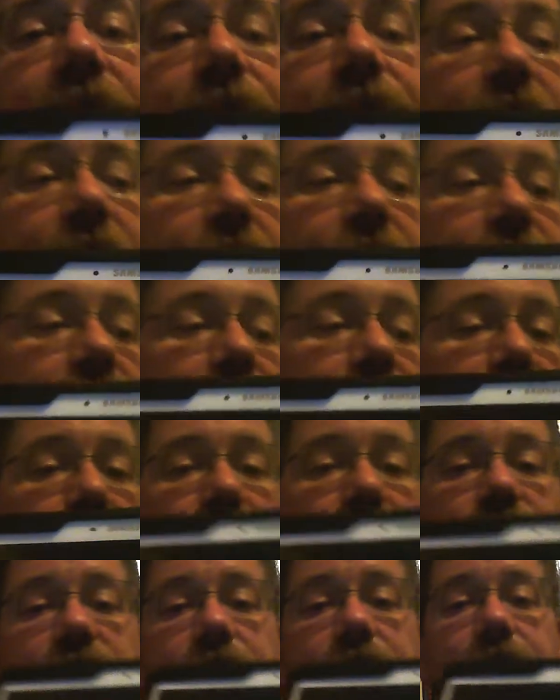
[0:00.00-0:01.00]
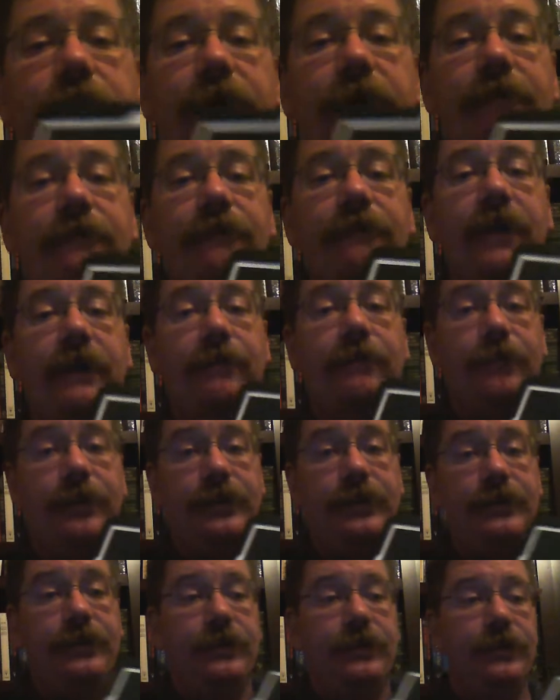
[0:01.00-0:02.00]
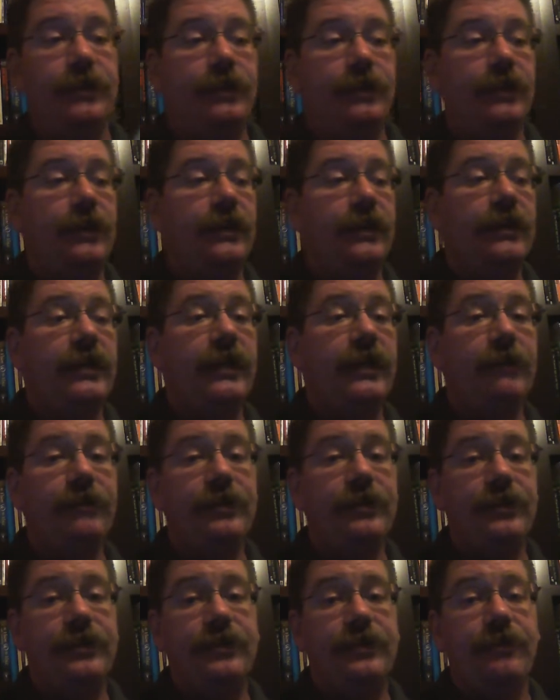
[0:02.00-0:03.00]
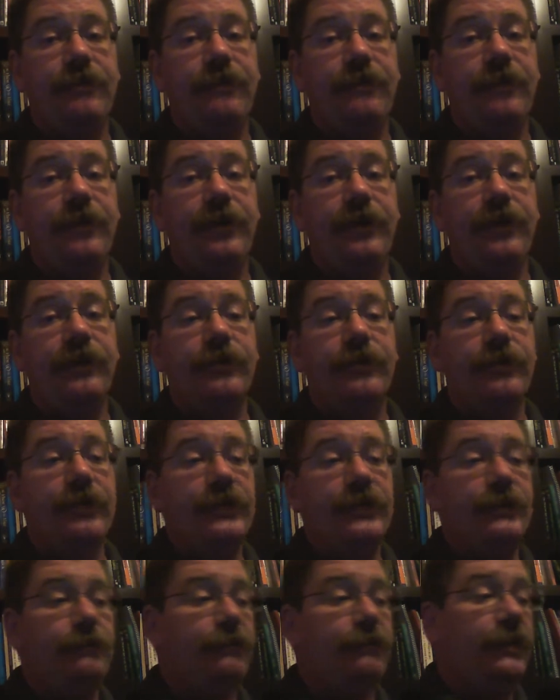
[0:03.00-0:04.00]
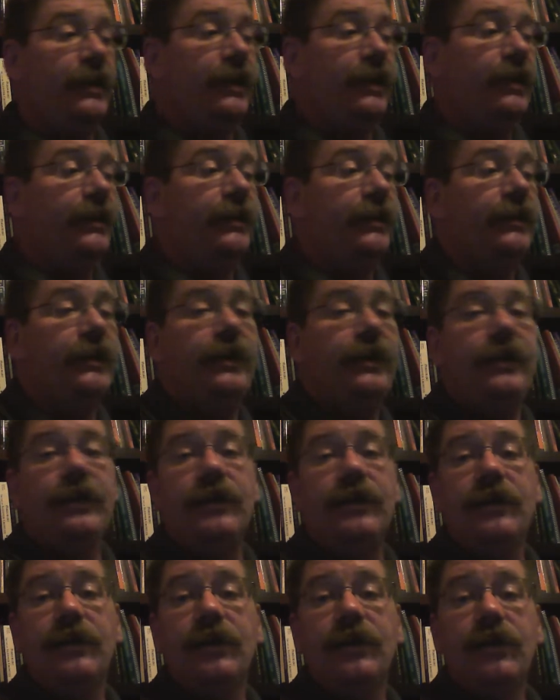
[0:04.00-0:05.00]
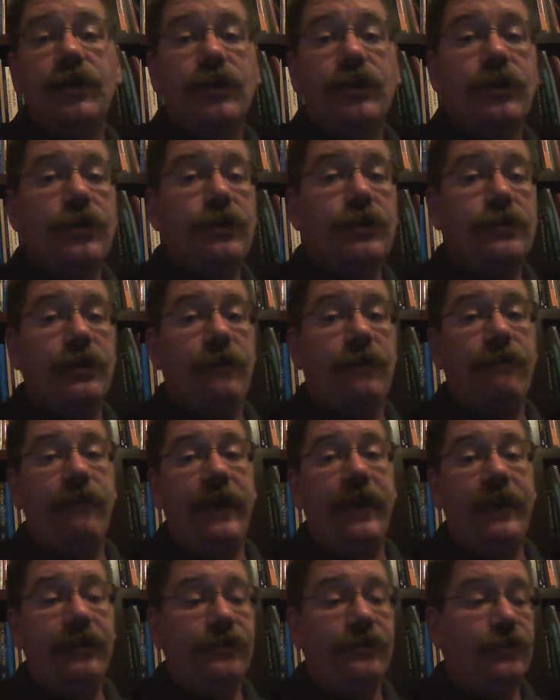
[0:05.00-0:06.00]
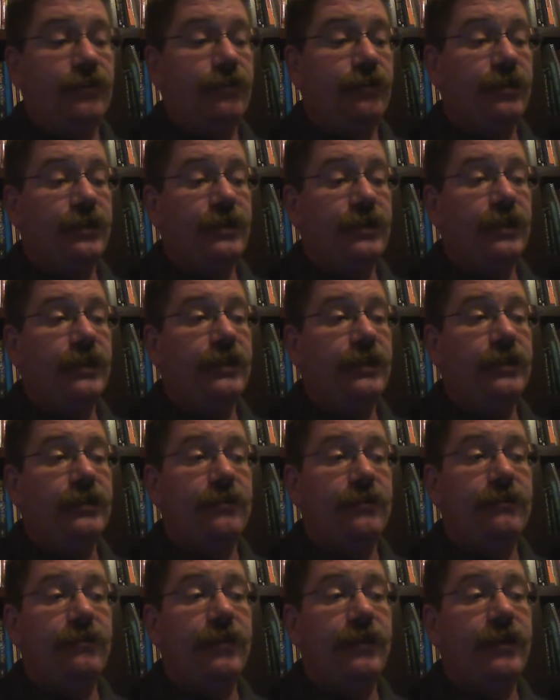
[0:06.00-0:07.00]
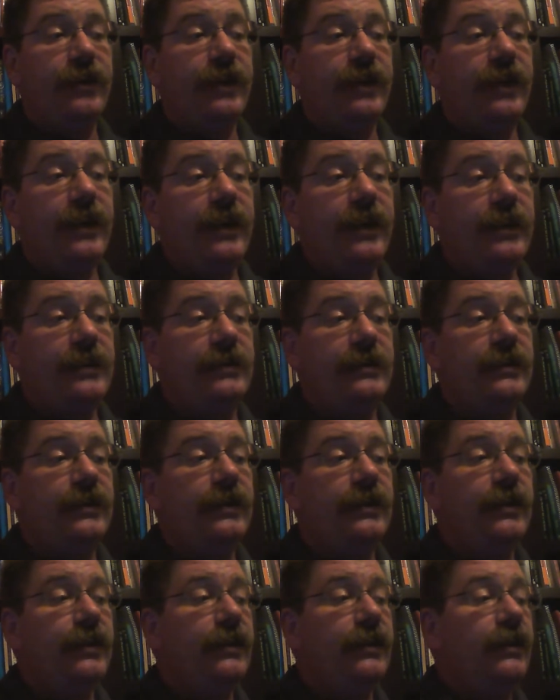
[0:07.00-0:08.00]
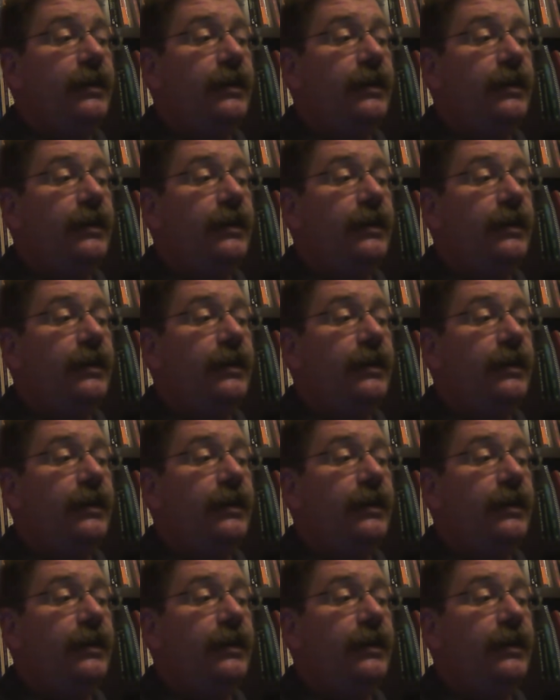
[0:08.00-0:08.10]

have found this one to be my favorite. The images are very crisp and clean. Using VitalSource is very easy.